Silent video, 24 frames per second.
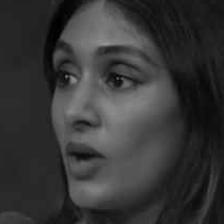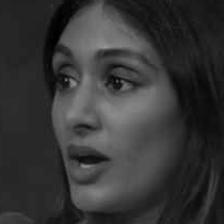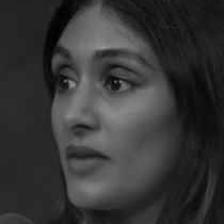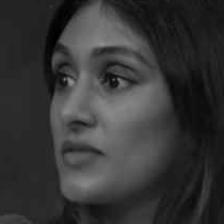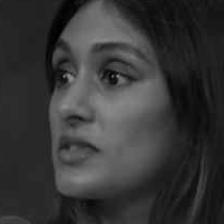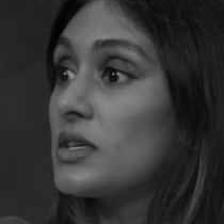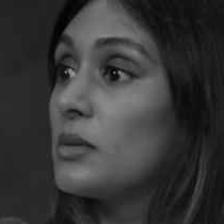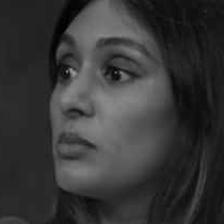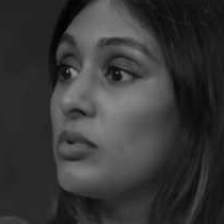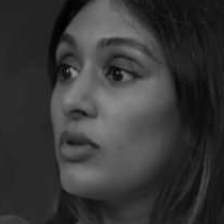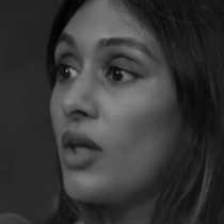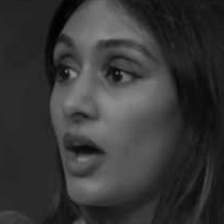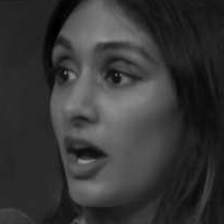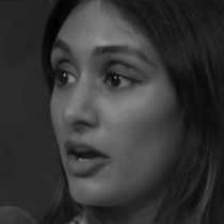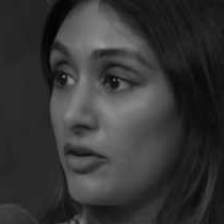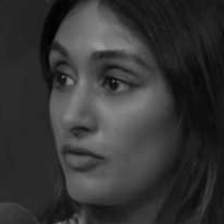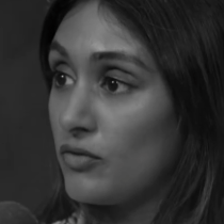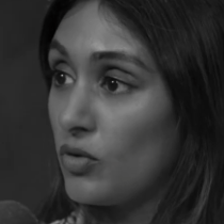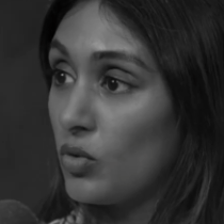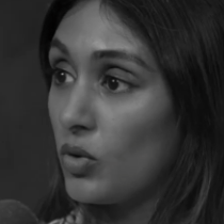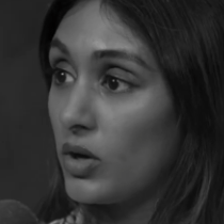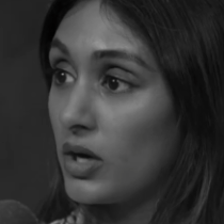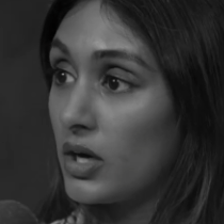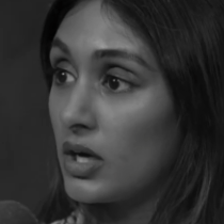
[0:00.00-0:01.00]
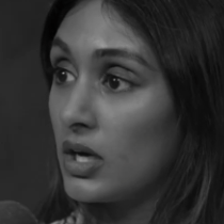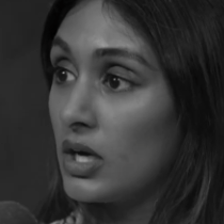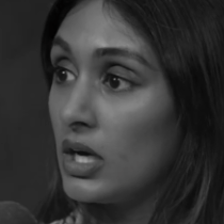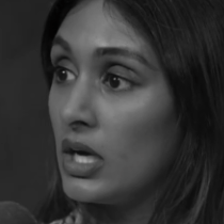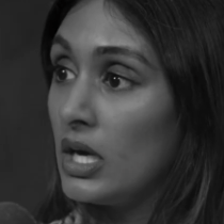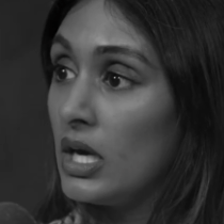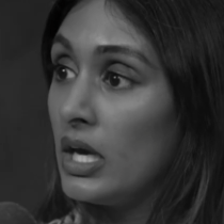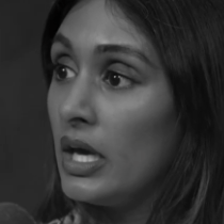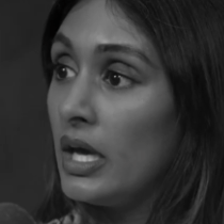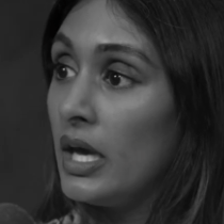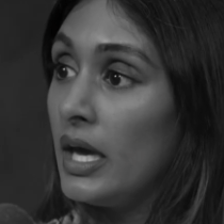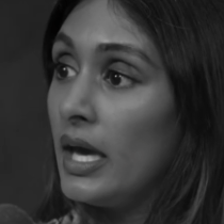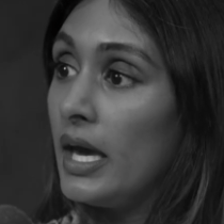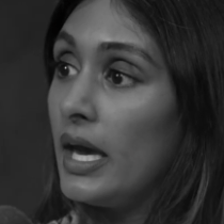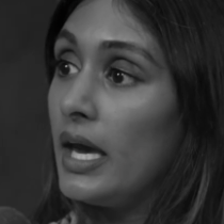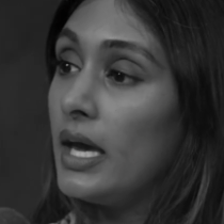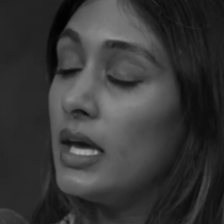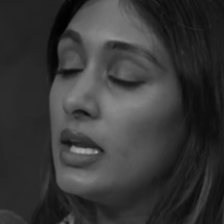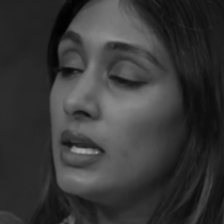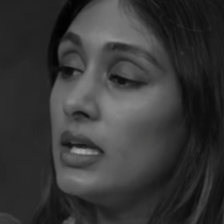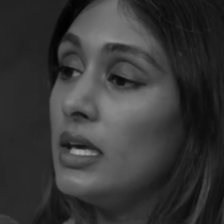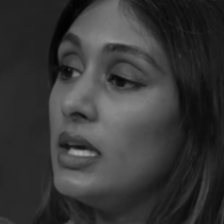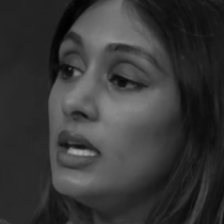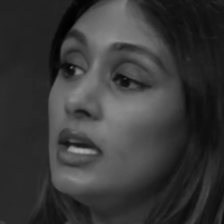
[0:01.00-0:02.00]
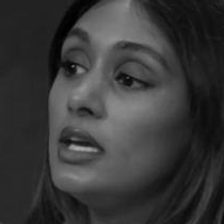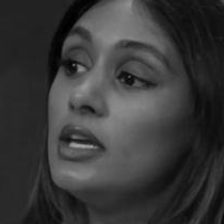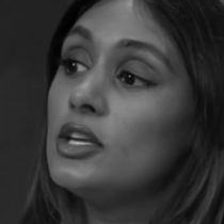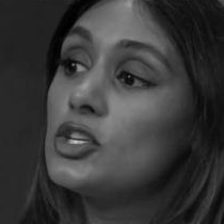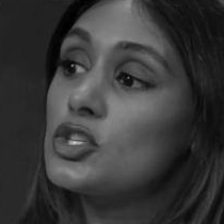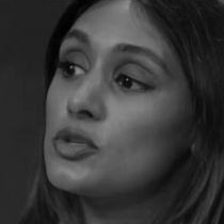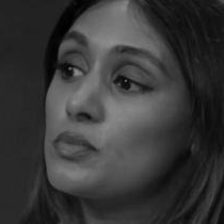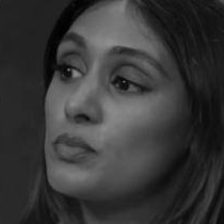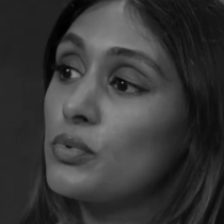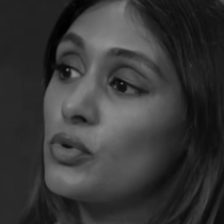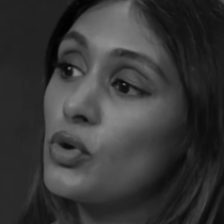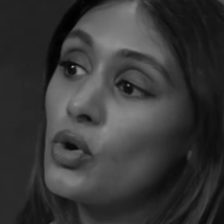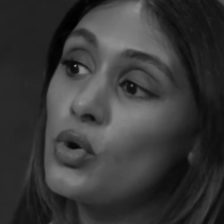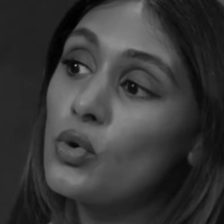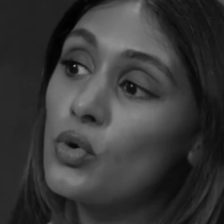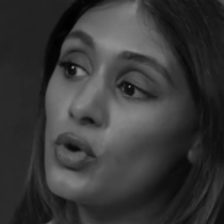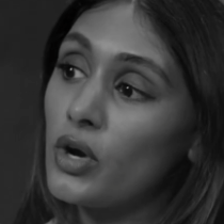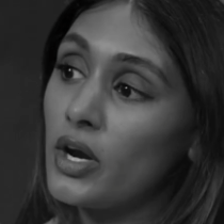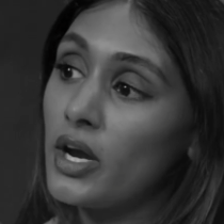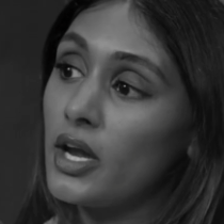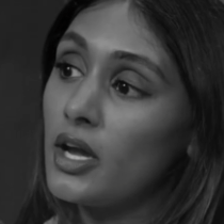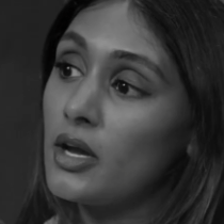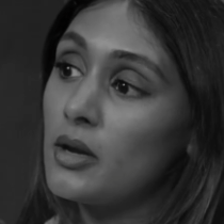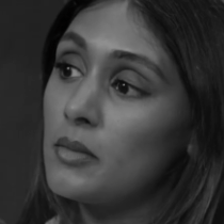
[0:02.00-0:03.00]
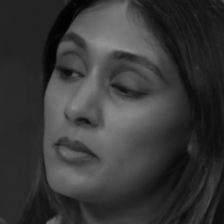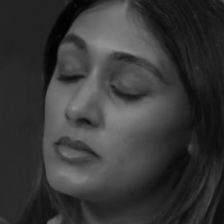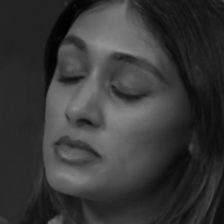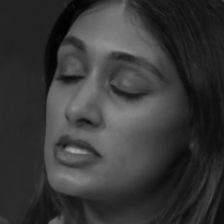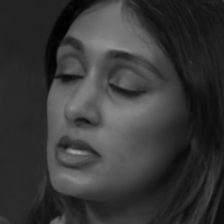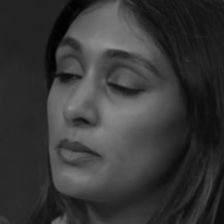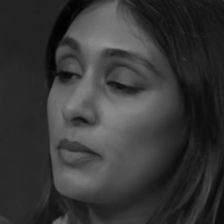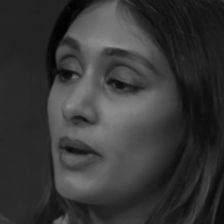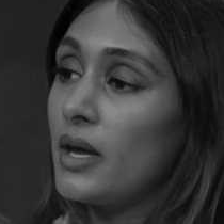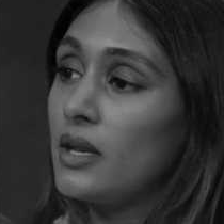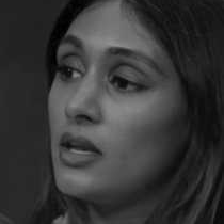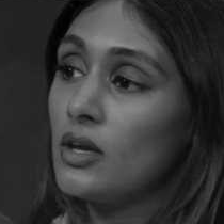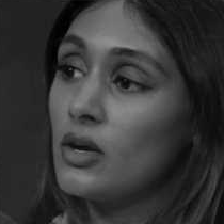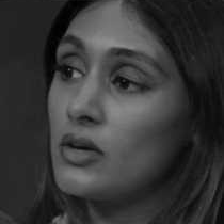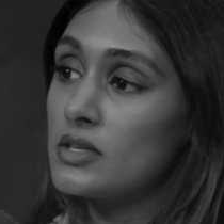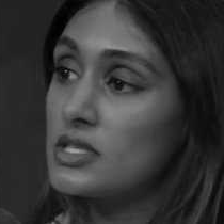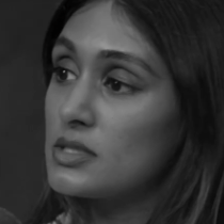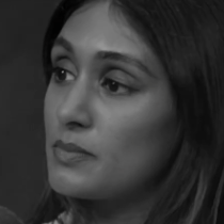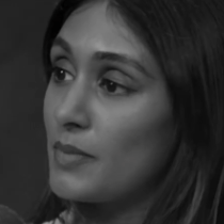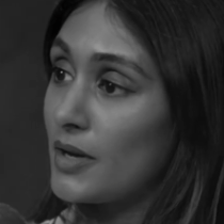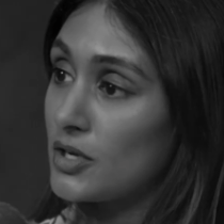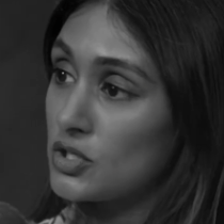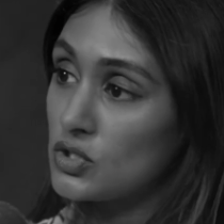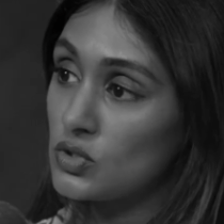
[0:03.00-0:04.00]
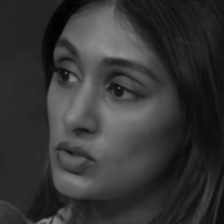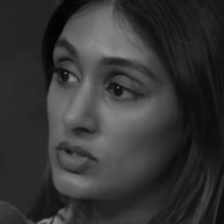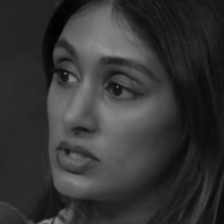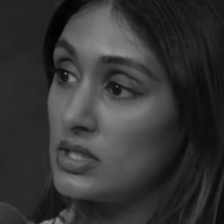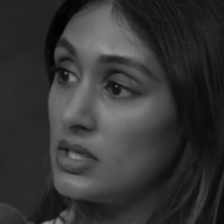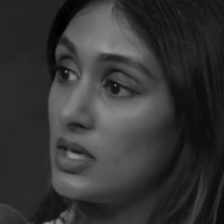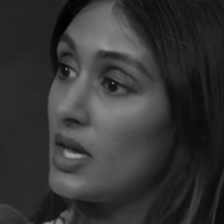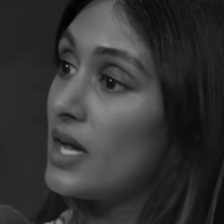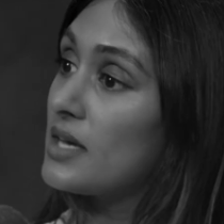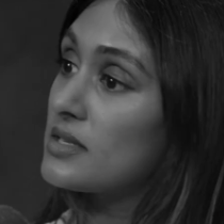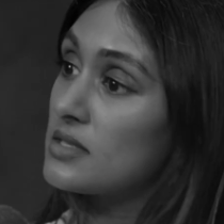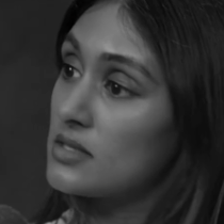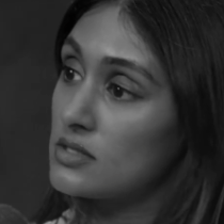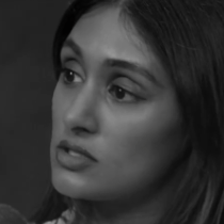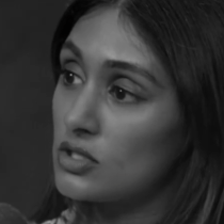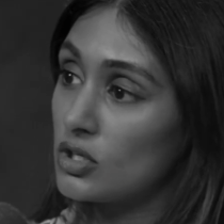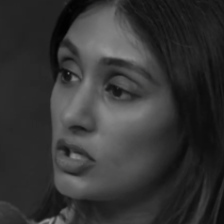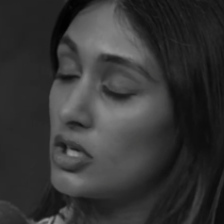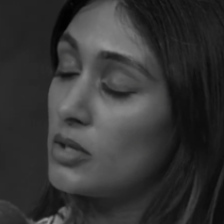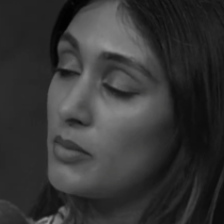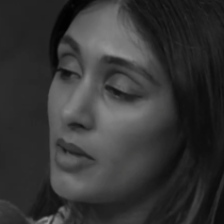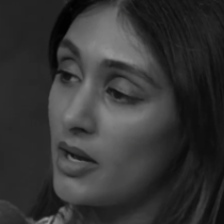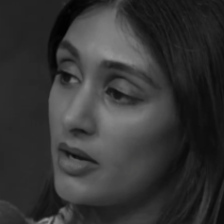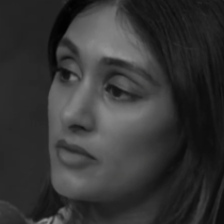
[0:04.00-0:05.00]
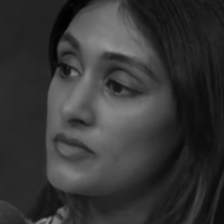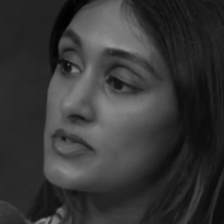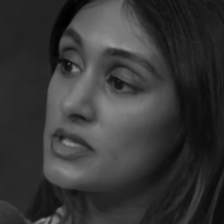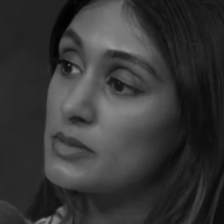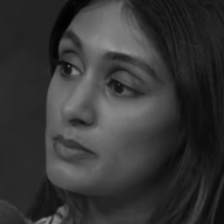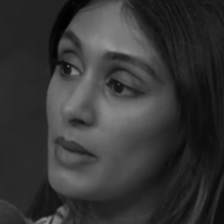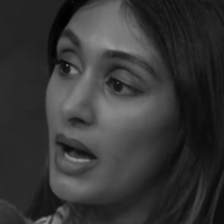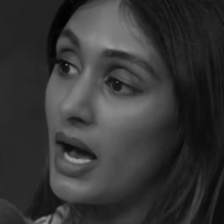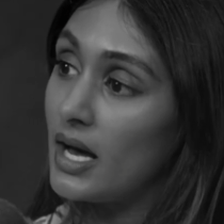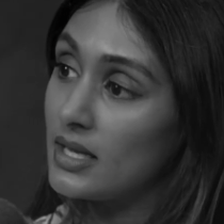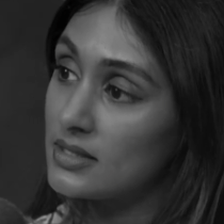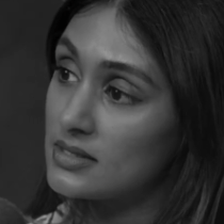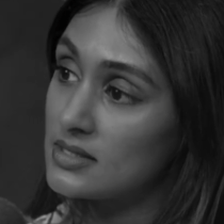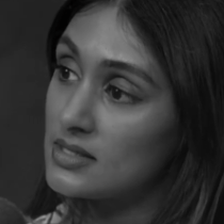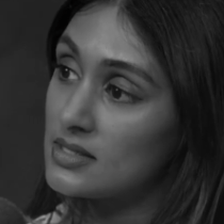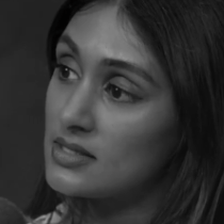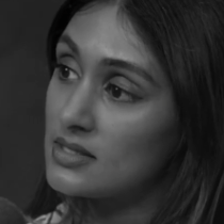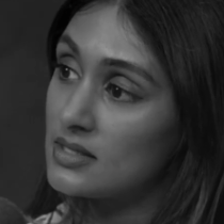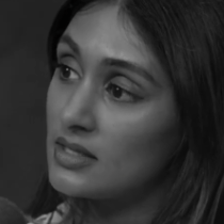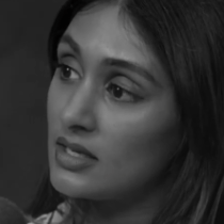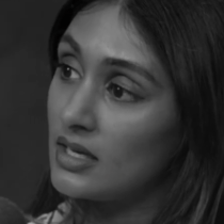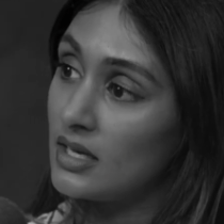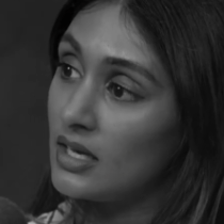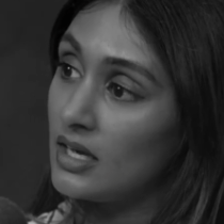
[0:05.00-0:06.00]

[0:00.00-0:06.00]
have to apply for. And each program, depending on specialty, has a certain amount of spots.